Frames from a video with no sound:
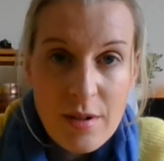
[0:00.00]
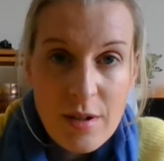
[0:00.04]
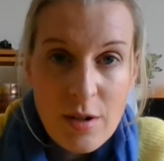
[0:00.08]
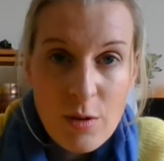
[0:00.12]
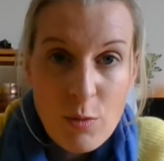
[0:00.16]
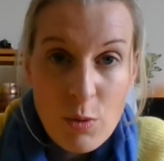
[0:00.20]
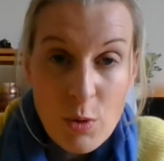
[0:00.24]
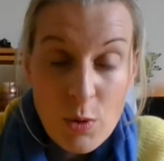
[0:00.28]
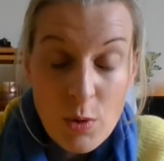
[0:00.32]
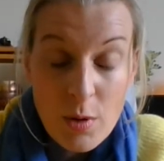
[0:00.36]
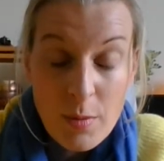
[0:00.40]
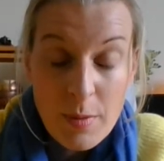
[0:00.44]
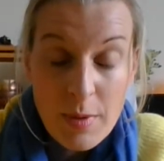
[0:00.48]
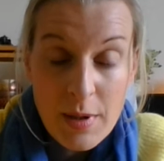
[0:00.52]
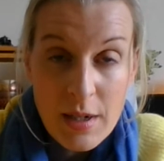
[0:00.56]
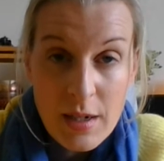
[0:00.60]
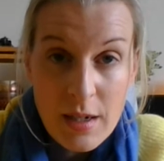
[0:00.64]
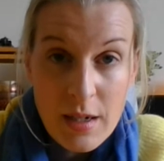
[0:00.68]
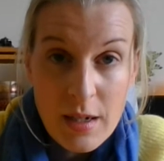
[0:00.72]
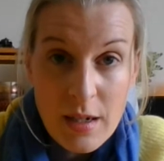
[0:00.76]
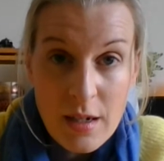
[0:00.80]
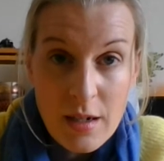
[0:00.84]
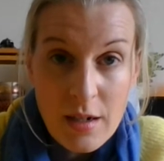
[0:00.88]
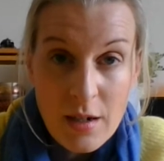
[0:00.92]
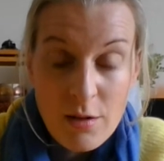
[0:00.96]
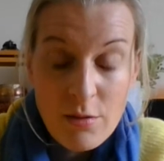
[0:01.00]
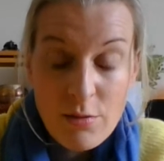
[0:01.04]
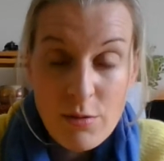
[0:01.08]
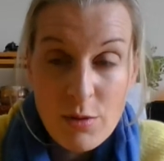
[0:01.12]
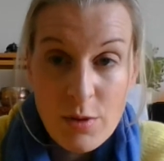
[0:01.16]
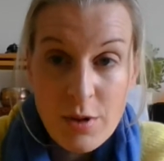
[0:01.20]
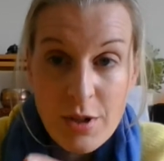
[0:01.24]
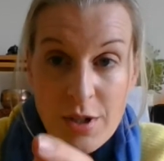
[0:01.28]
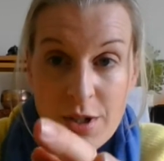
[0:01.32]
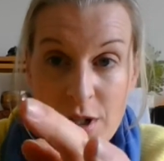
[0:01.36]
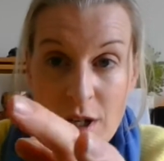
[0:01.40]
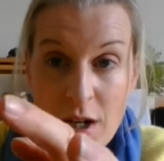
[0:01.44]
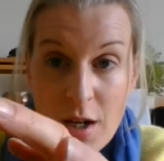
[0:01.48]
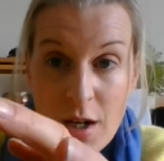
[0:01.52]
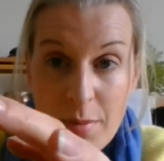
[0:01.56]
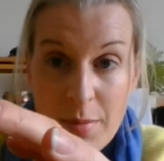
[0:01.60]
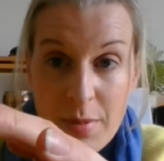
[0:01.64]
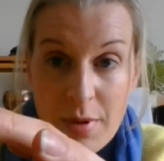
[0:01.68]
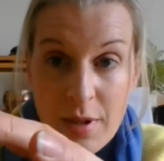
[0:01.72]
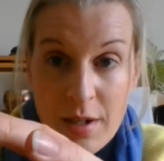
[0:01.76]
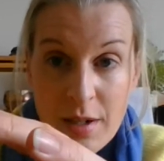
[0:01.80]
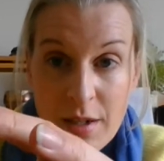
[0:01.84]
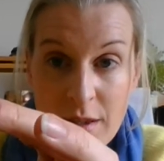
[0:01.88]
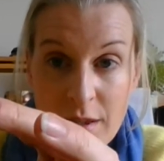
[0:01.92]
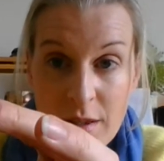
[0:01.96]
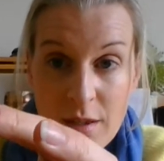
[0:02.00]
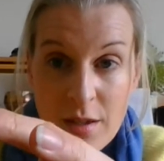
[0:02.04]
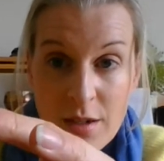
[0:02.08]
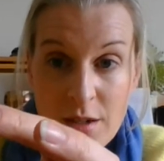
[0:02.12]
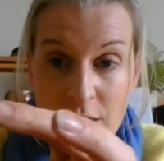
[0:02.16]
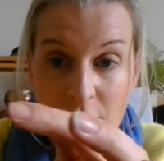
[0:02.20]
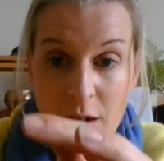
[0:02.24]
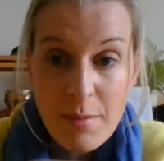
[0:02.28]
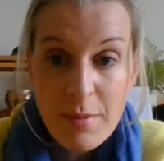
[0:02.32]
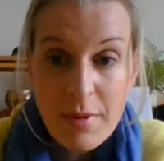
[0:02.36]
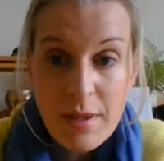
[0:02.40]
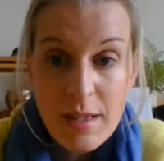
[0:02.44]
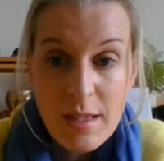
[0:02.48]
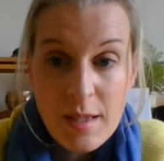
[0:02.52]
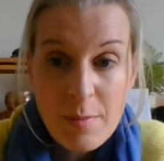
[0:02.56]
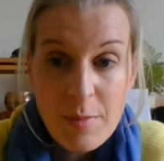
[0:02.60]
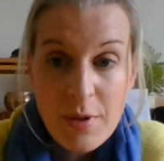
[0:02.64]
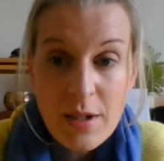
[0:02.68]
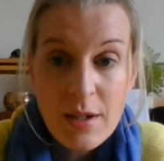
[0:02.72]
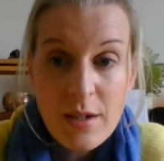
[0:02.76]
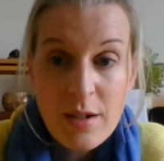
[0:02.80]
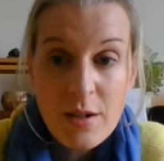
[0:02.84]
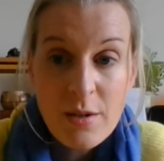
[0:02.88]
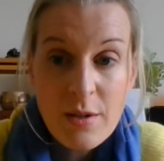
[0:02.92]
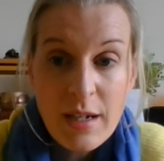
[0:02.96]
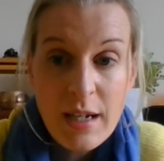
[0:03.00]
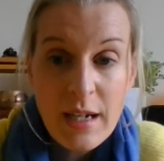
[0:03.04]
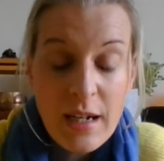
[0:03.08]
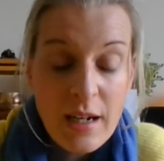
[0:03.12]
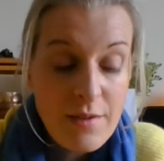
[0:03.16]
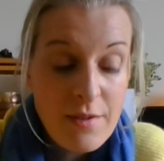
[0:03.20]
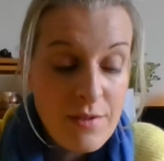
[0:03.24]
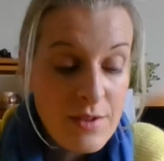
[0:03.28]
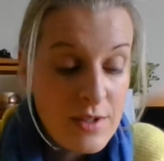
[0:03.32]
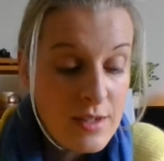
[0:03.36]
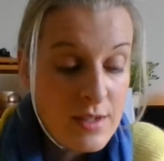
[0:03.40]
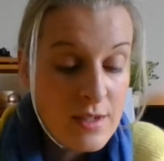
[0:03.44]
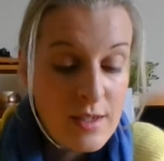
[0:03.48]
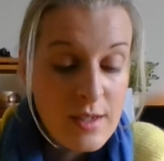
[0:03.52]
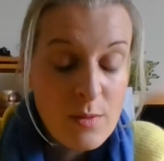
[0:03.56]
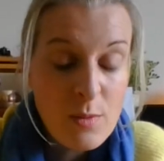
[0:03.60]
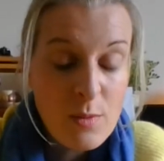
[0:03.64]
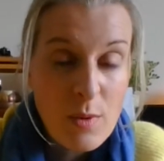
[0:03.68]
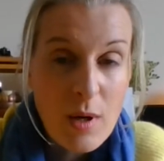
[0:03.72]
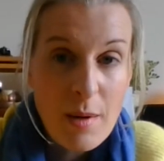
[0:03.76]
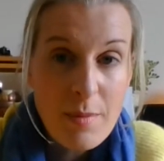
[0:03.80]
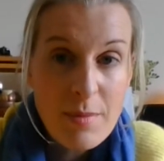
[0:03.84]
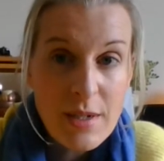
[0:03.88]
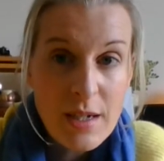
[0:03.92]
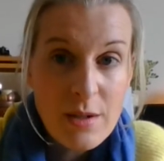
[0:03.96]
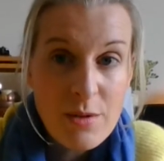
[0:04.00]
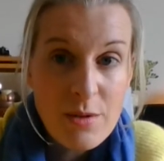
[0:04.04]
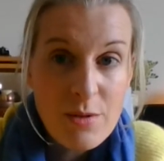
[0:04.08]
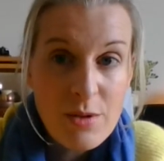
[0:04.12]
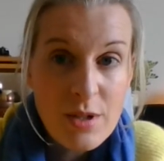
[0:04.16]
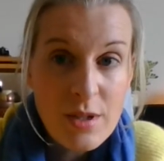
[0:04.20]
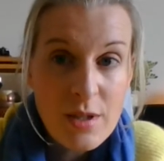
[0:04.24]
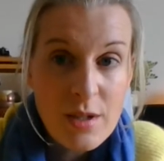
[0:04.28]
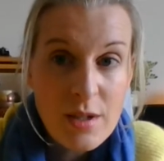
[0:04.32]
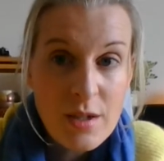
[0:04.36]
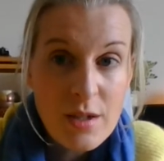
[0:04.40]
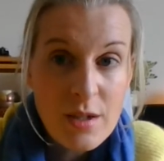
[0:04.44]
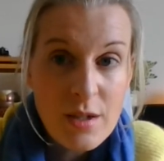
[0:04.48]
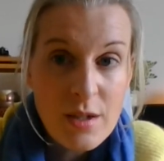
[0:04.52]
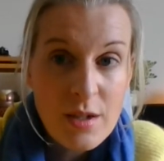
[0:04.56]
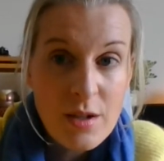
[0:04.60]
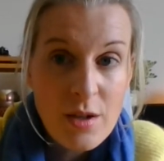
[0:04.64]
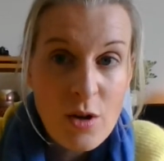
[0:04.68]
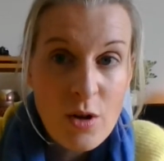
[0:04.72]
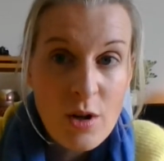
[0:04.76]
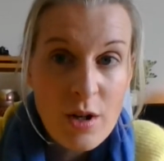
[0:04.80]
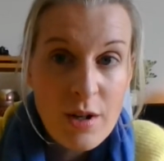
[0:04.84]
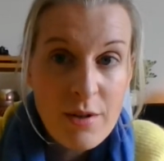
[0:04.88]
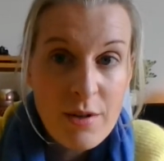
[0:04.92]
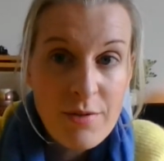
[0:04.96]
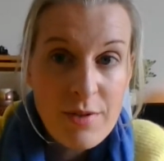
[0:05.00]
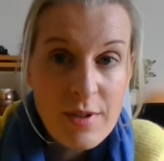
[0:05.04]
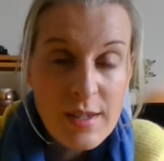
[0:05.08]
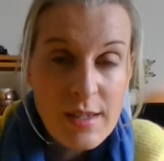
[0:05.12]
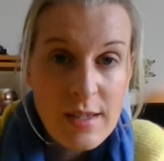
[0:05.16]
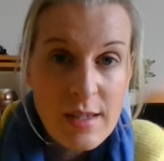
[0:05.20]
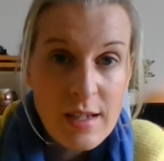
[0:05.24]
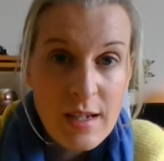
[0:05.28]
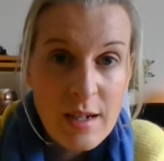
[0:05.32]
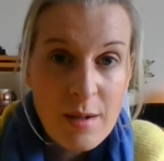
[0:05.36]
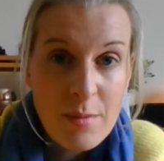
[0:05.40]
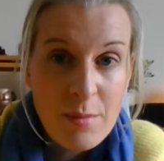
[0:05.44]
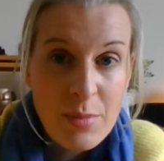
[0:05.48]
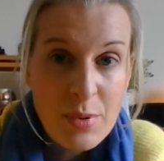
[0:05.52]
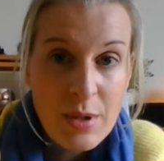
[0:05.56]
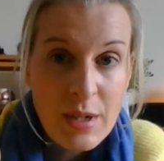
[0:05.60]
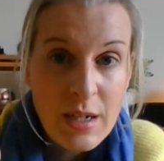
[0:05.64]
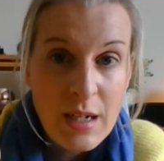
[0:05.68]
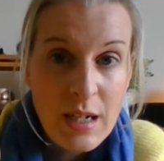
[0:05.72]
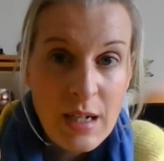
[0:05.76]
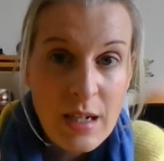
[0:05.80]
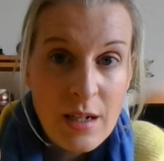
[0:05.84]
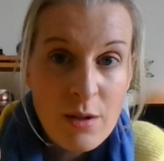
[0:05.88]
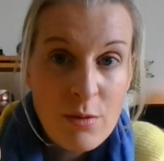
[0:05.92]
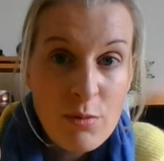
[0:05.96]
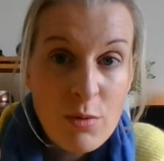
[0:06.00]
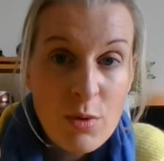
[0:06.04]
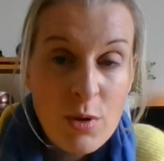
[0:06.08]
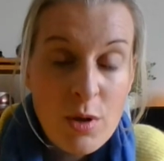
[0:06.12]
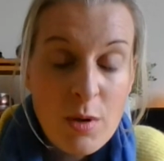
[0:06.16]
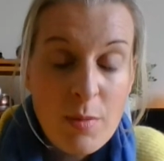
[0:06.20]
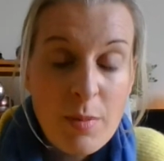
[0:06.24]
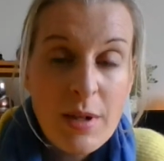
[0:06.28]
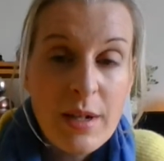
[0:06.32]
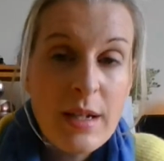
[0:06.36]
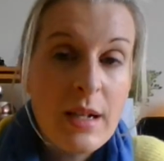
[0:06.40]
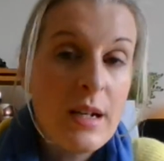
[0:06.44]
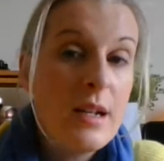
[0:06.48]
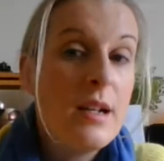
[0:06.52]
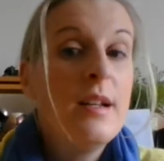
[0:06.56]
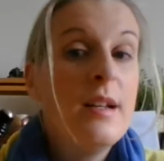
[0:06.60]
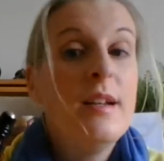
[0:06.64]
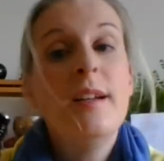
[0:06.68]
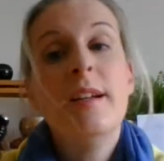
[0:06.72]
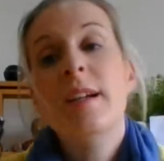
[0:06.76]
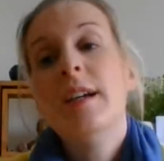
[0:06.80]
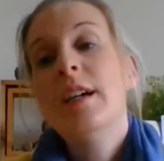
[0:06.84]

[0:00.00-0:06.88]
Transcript: a roller bottle or roller top on the top of this bottle, okay? I've swapped out the orifice and put in a roller bottle.